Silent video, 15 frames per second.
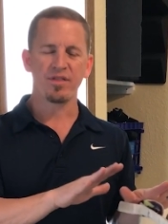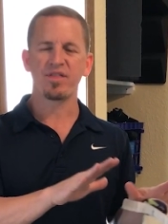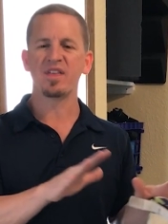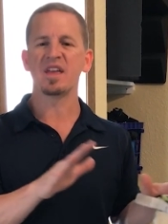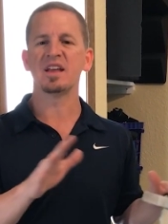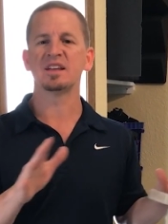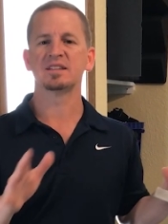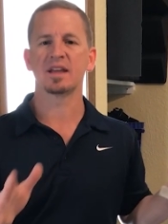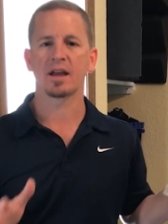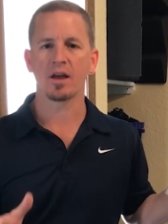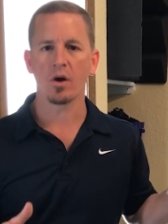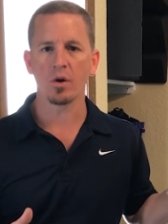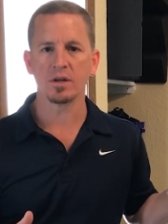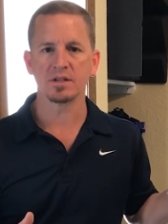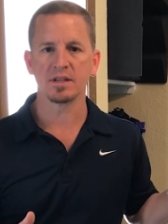things that
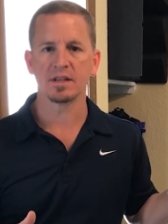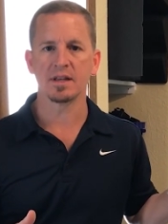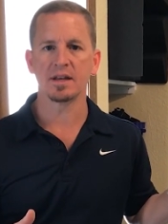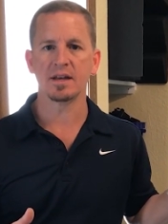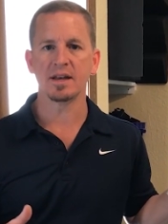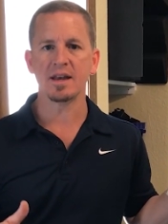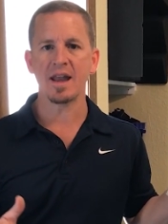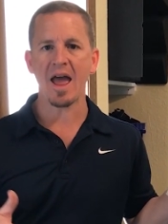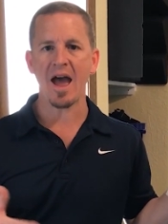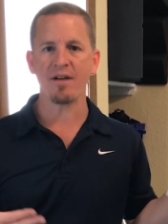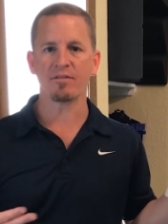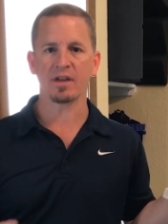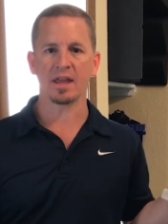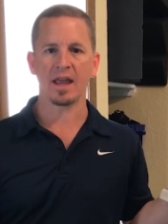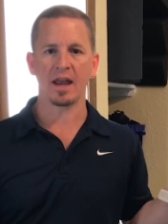go into the
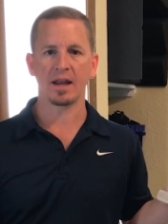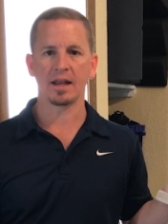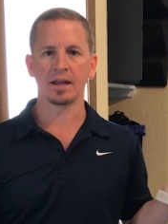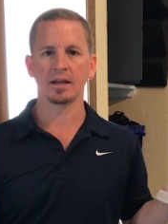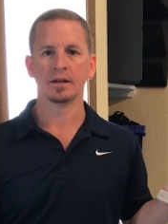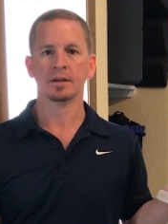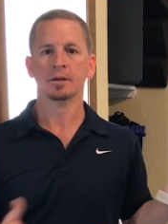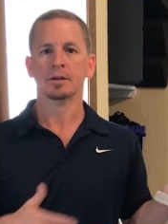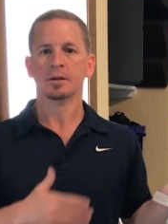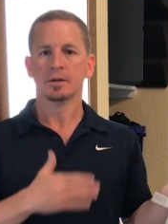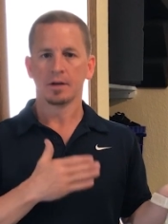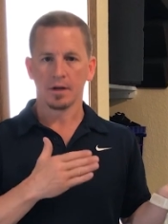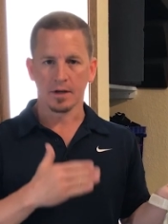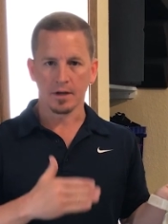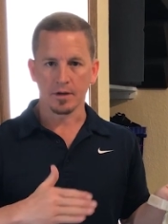navigating
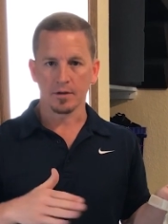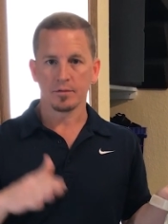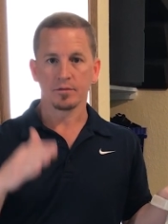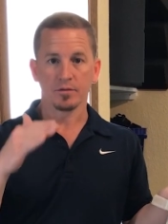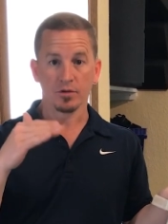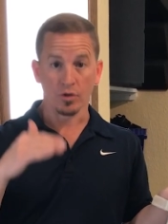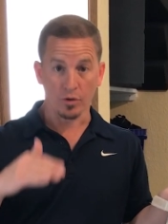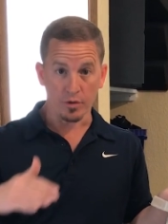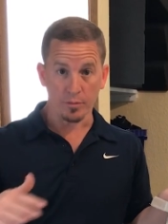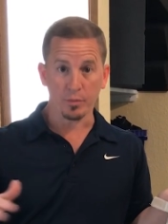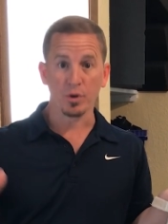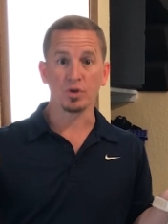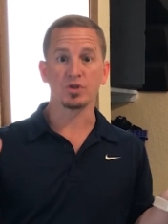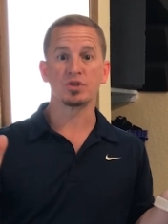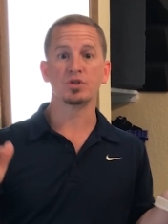the
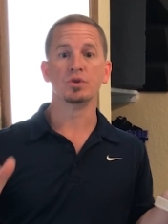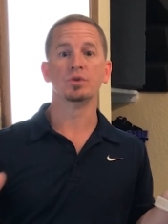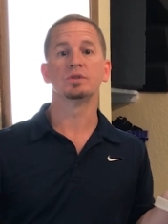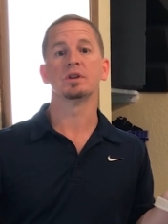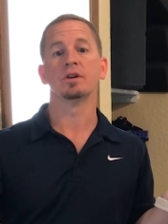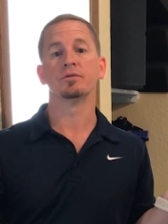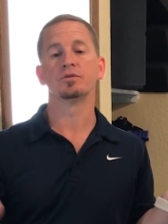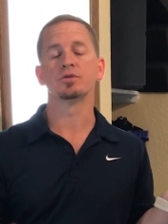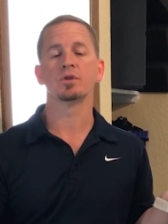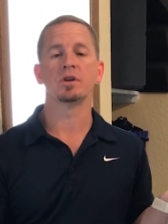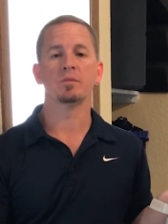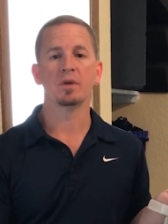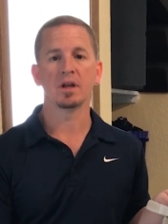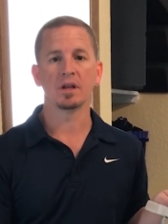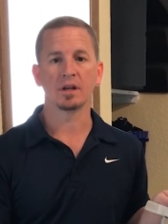pursuit of
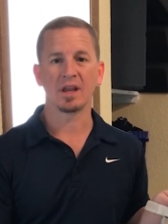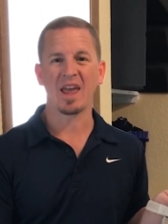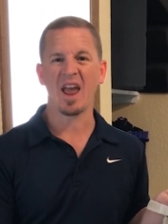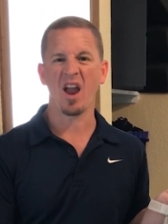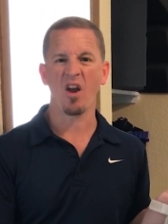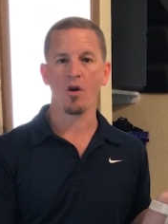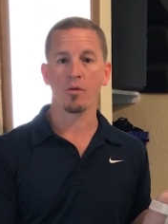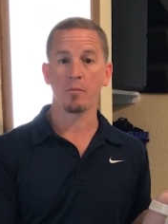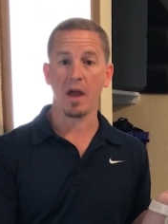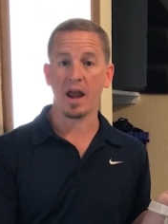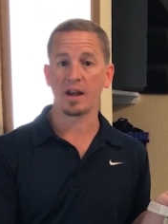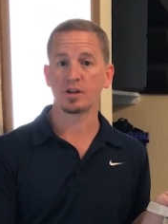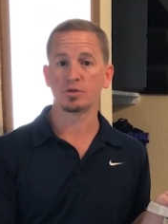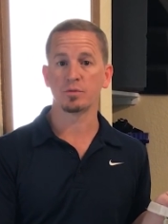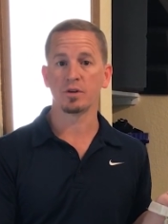treatment and care and
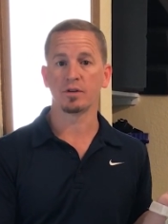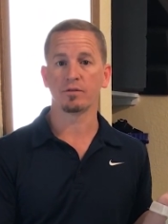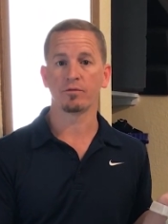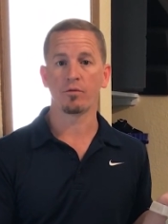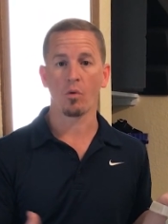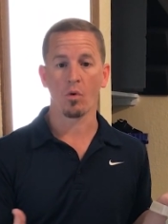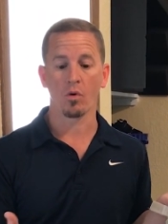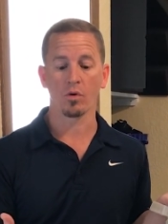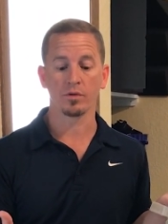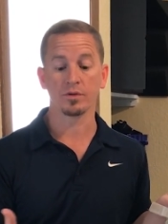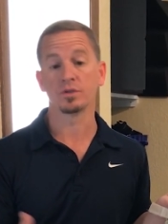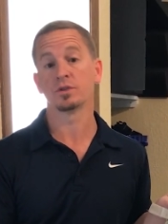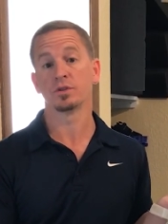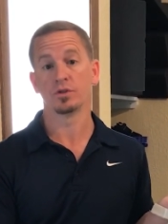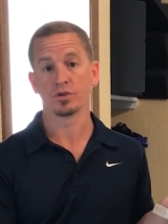management for
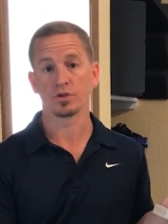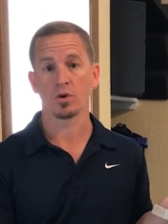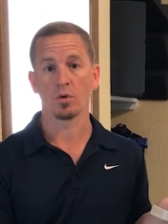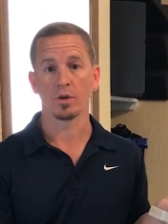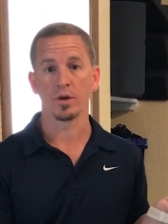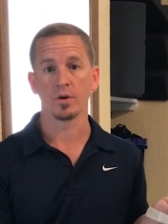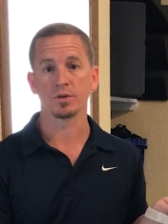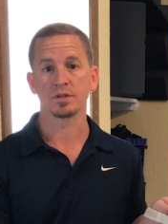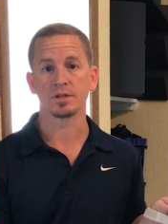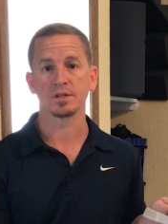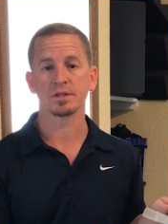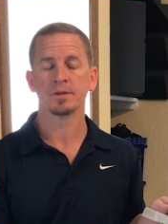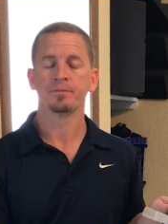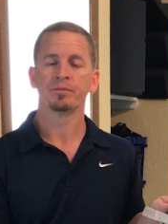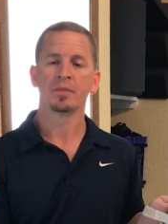your scoliosis.
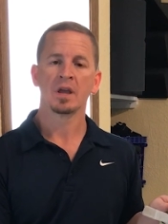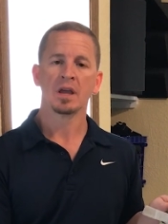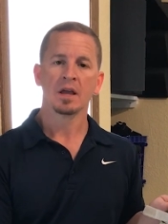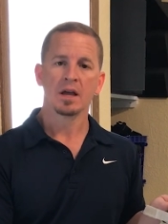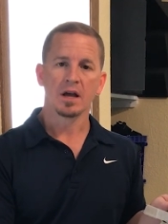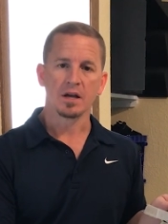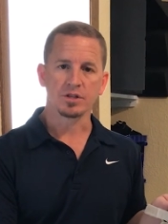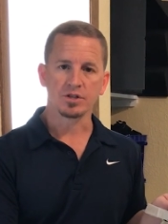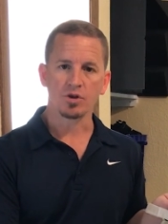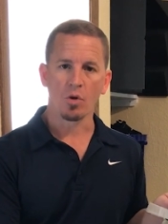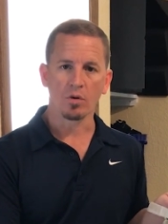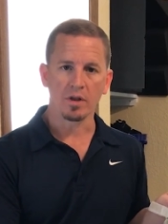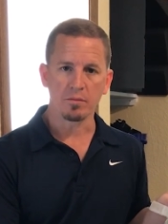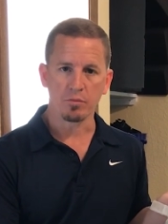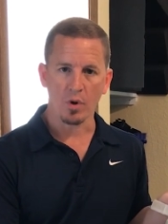A
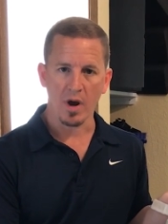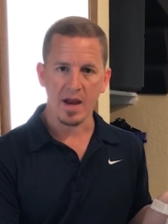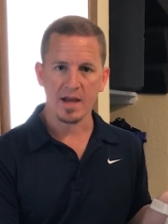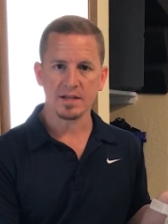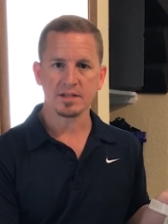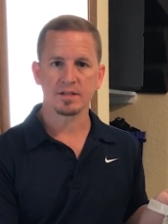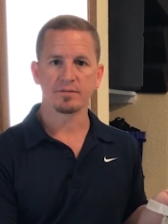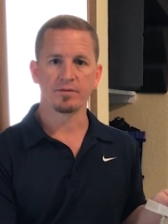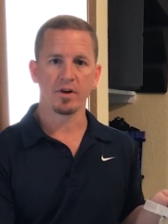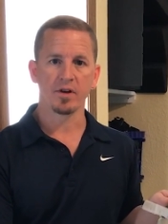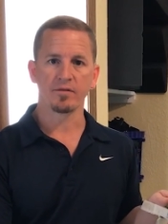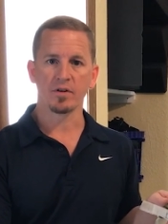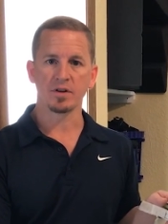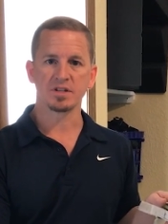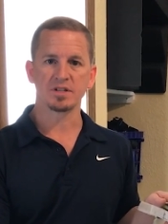Scolibrace, very,
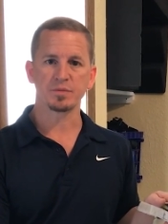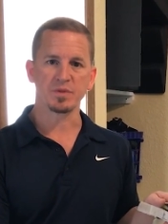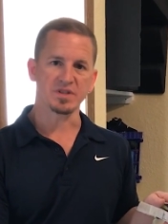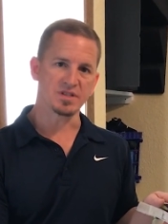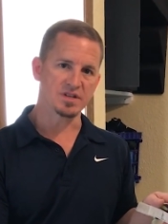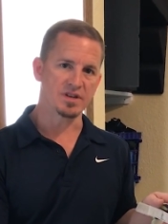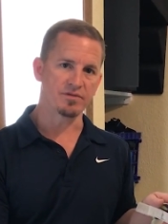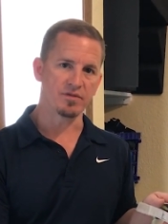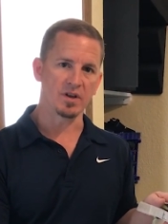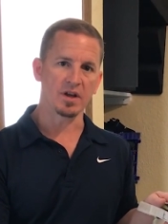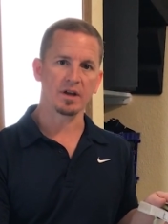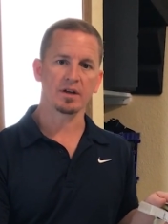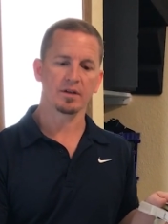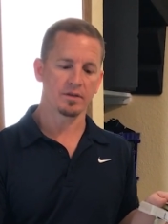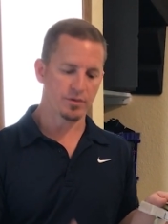very
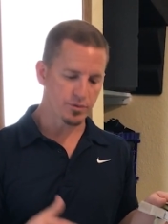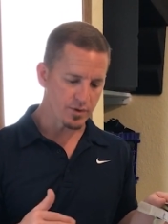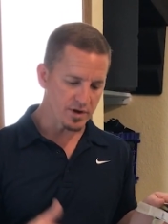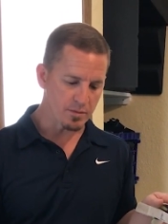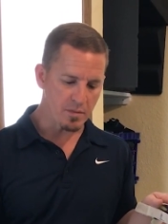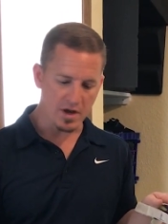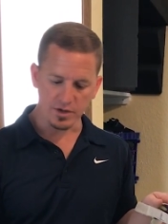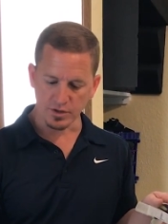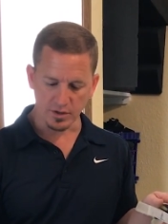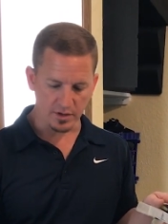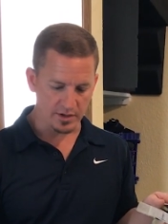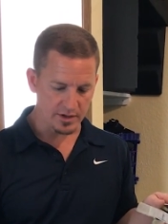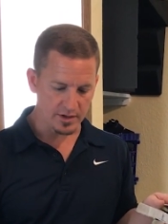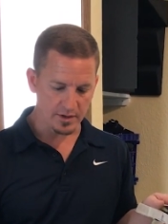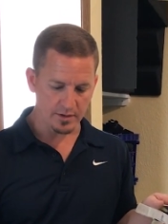specific,
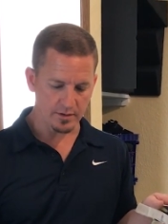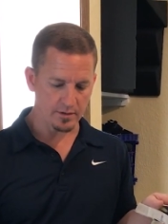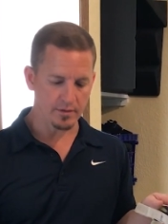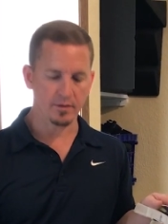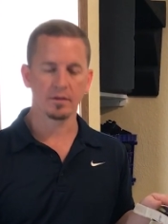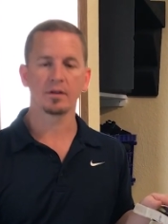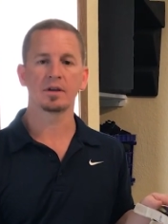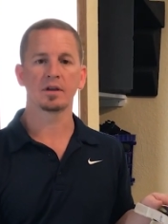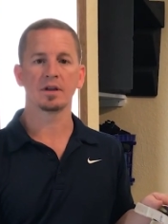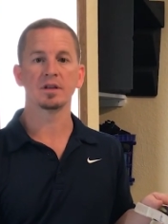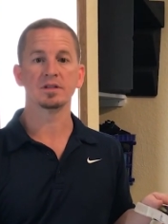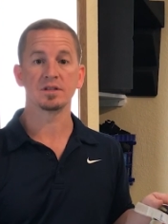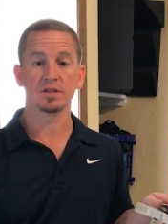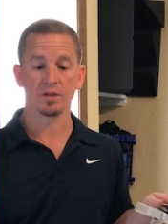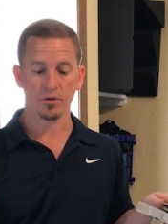three-dimensionally
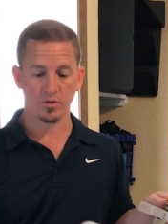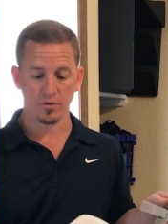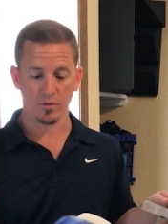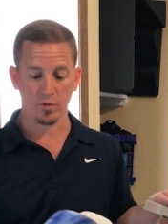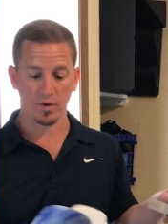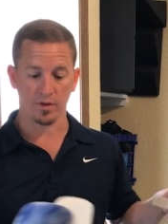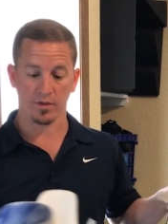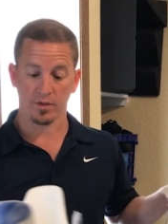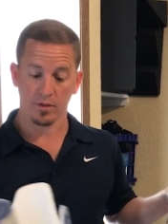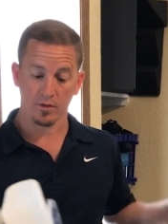considered with